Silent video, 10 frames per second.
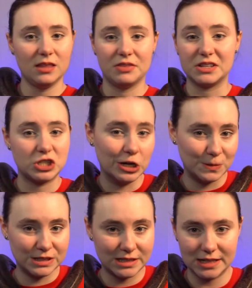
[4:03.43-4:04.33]
that's no
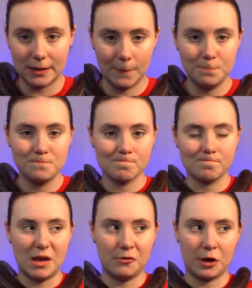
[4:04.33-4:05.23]
big deal.
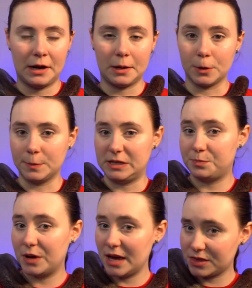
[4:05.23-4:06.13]
If you're getting a Burmese
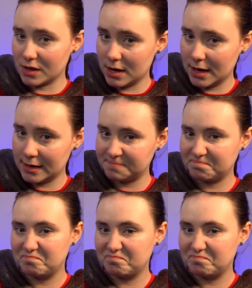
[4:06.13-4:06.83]
python,